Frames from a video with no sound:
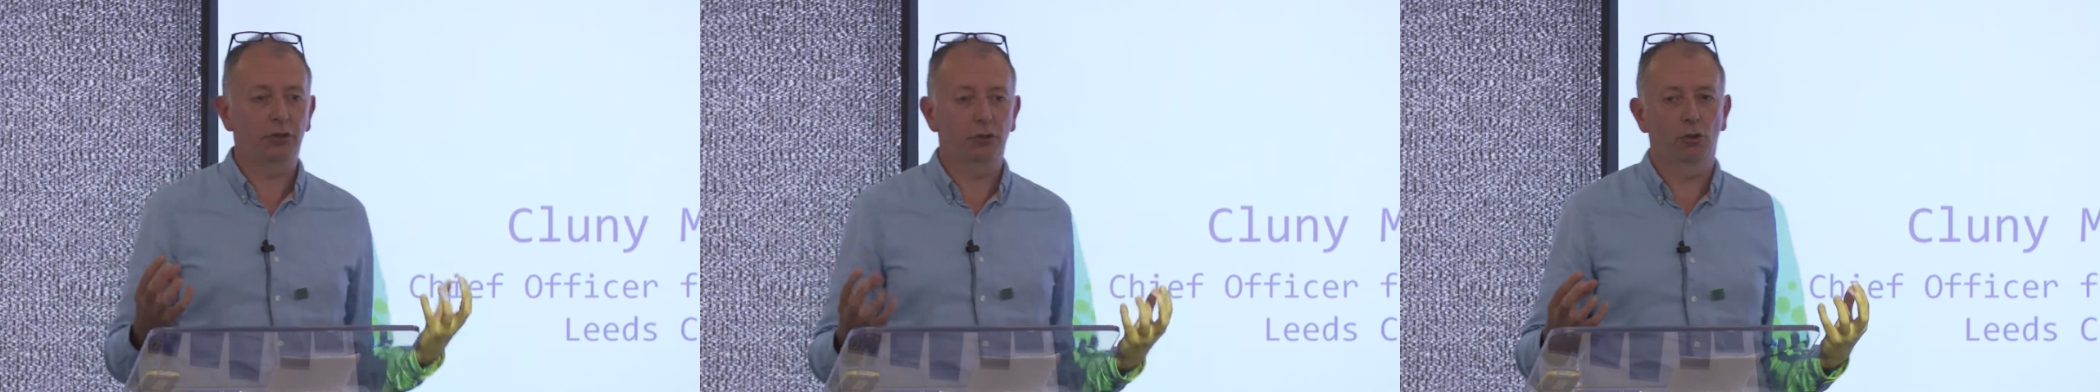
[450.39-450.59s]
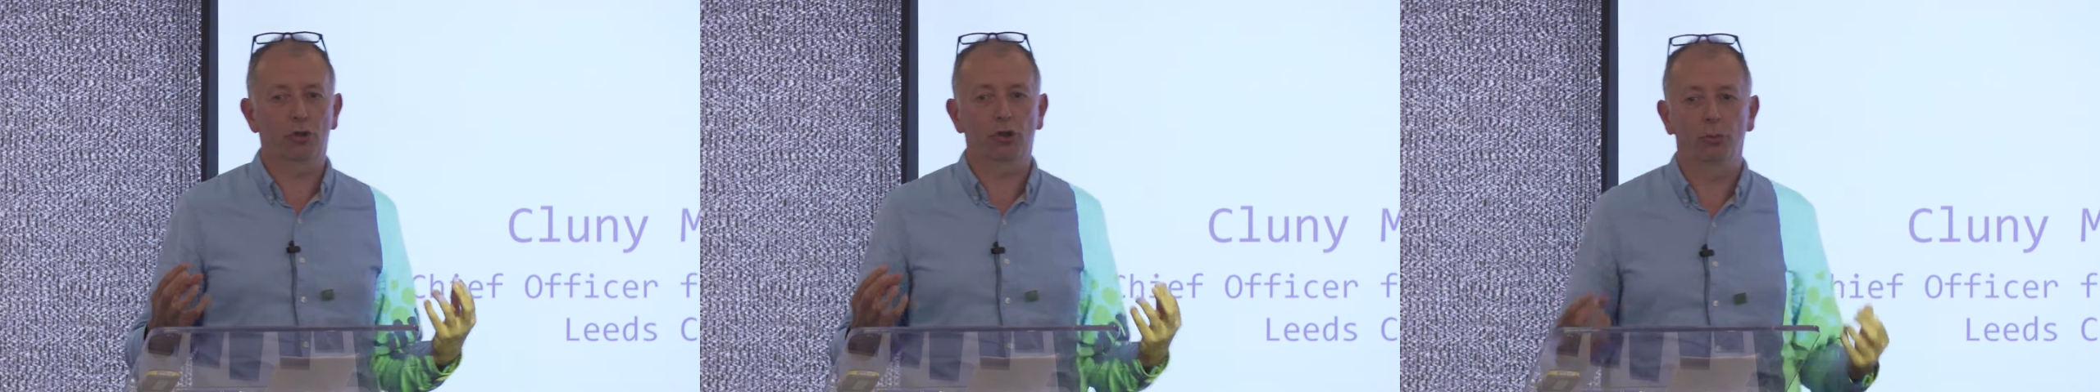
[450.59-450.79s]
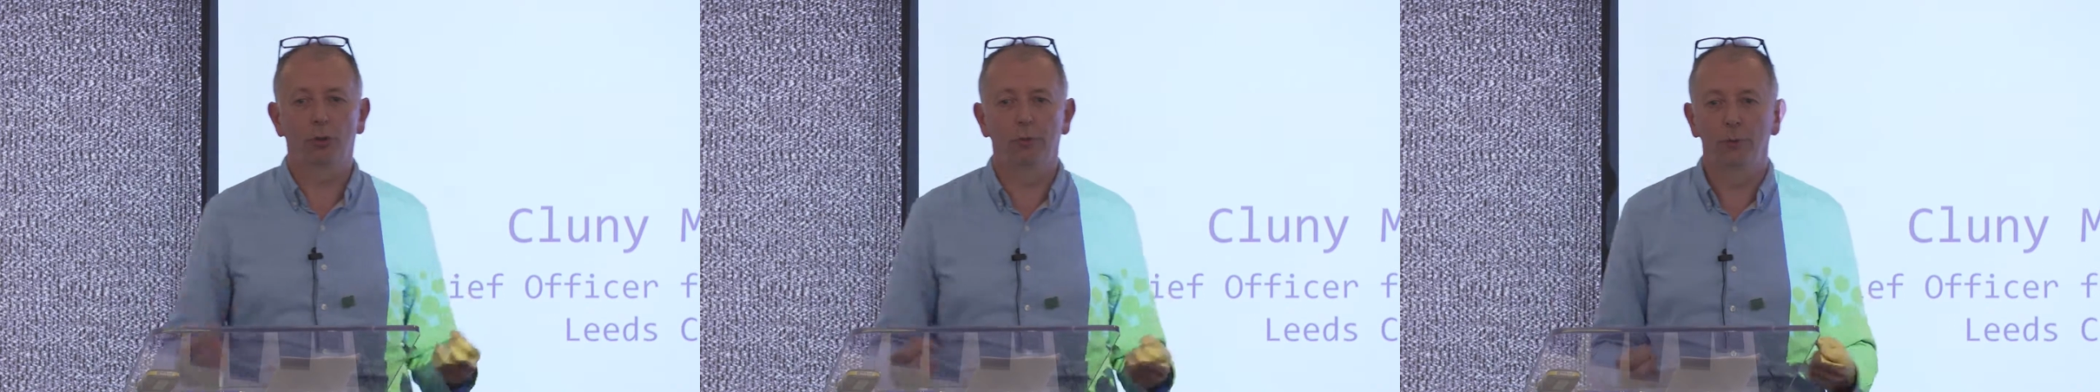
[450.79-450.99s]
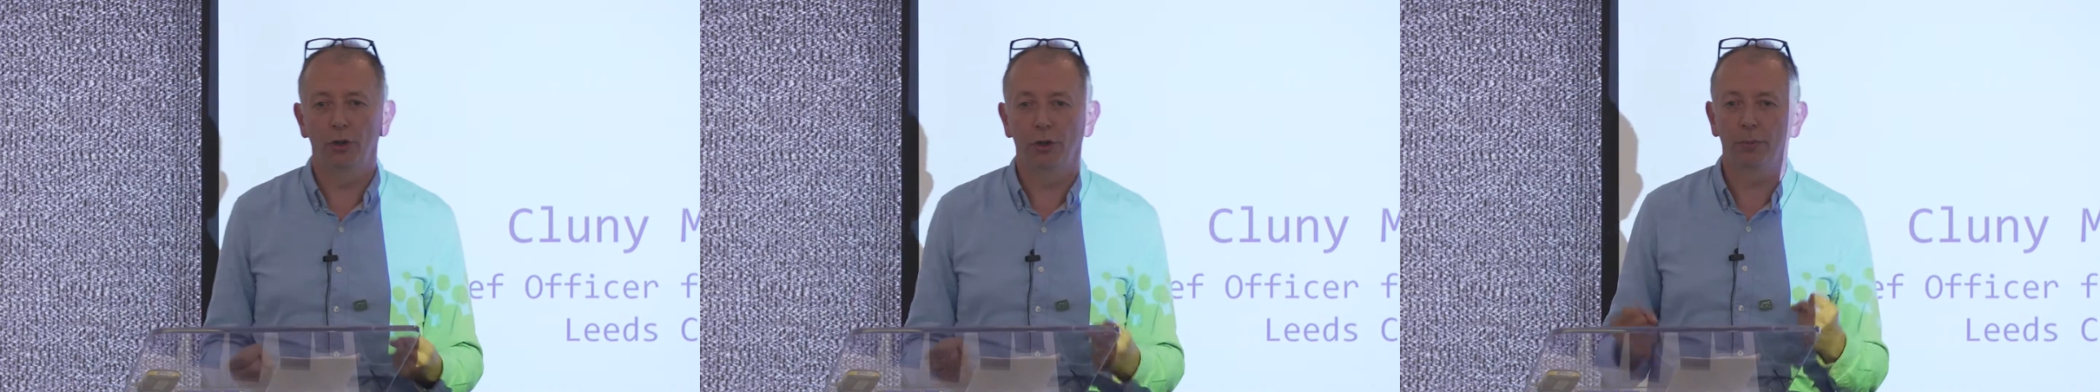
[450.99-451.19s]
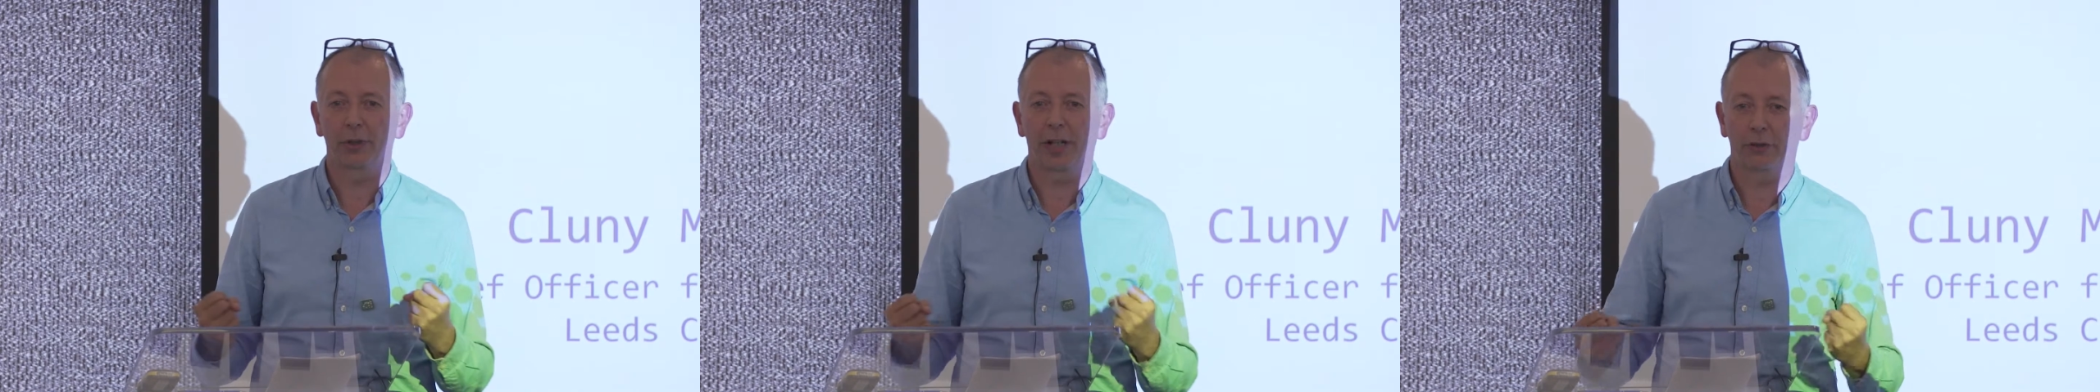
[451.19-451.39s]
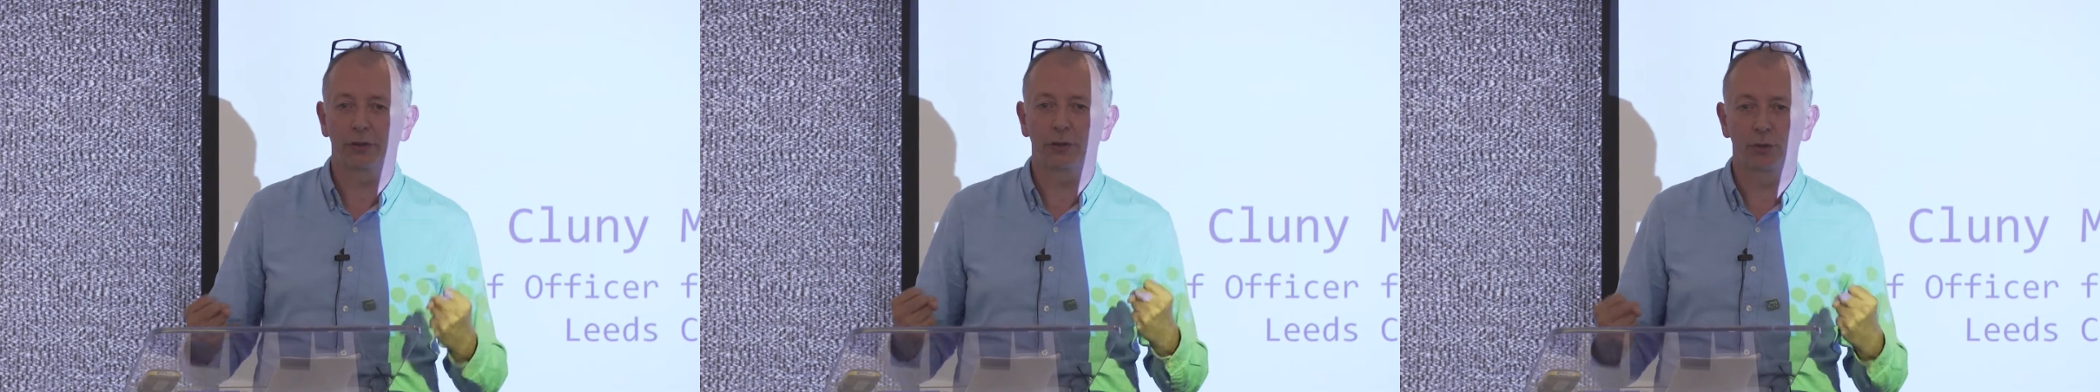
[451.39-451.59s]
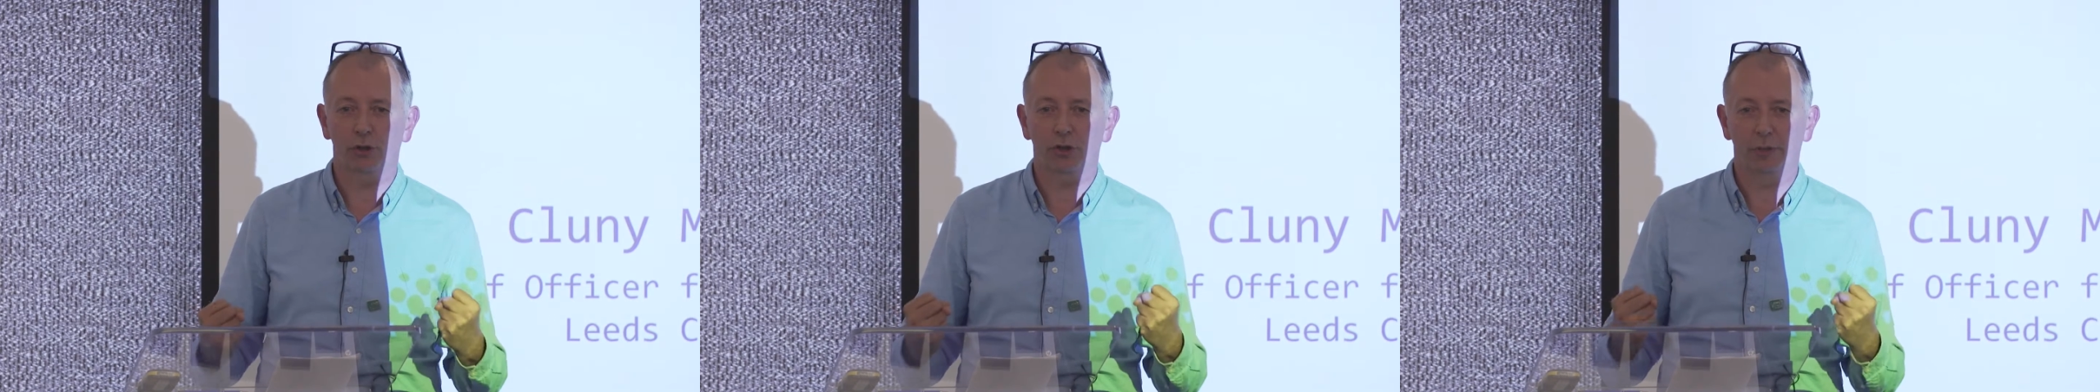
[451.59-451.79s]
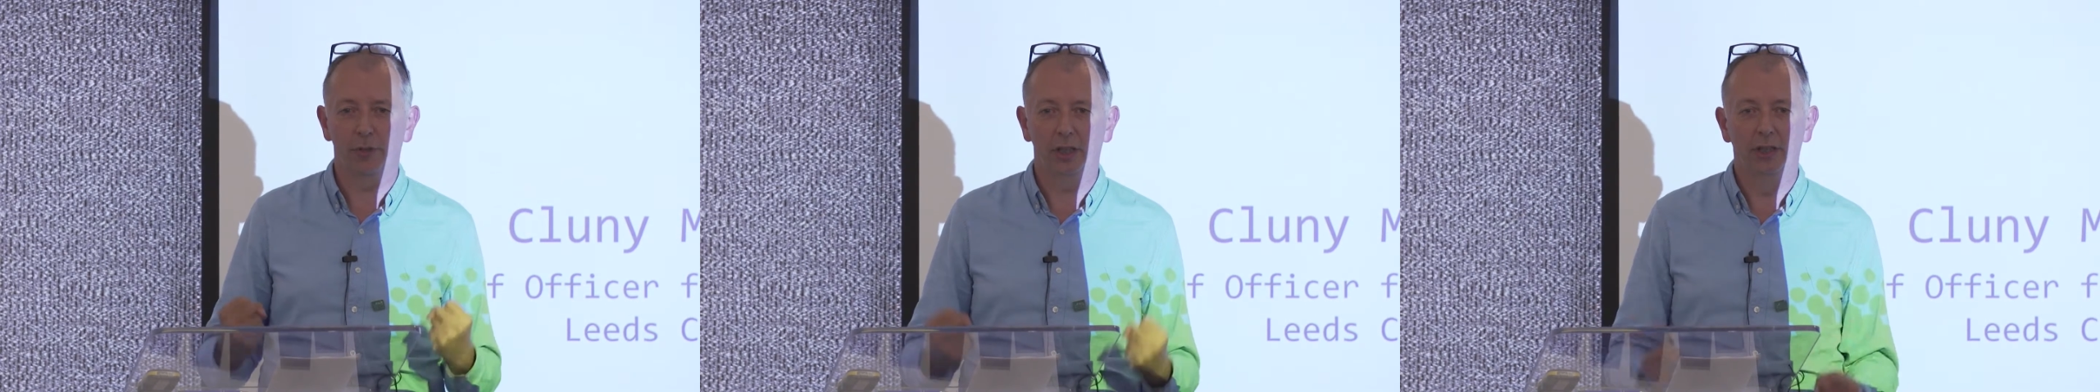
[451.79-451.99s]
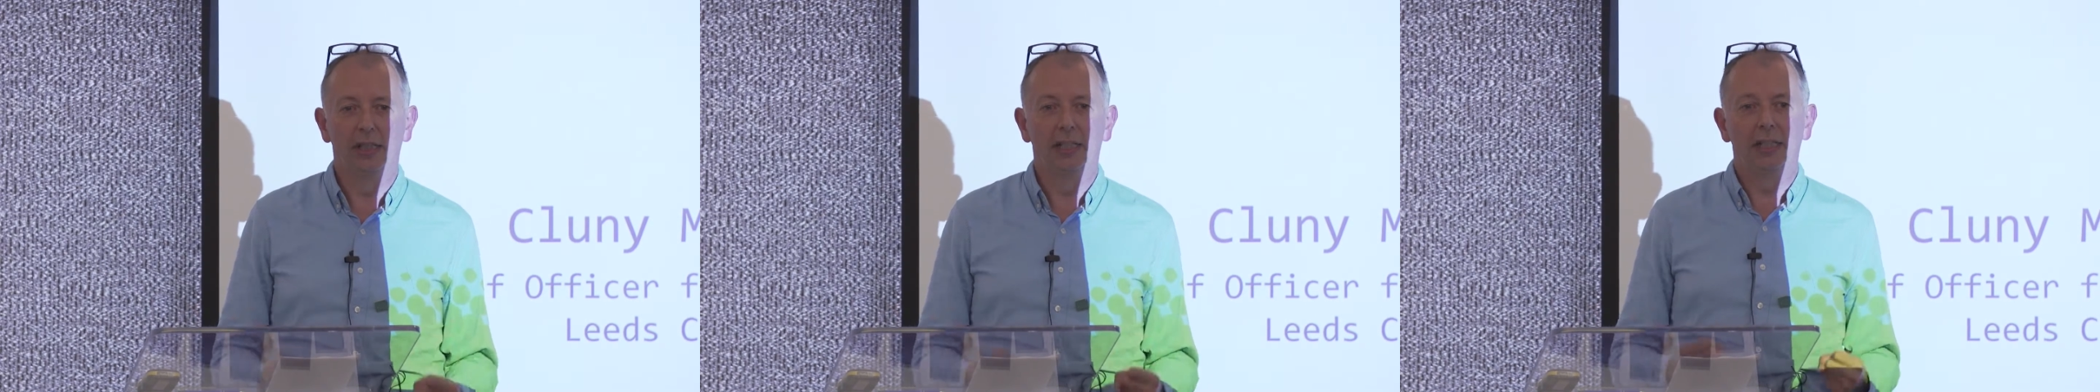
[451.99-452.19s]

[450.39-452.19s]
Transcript: Yorkshirewoman or a proud Yorkshireman,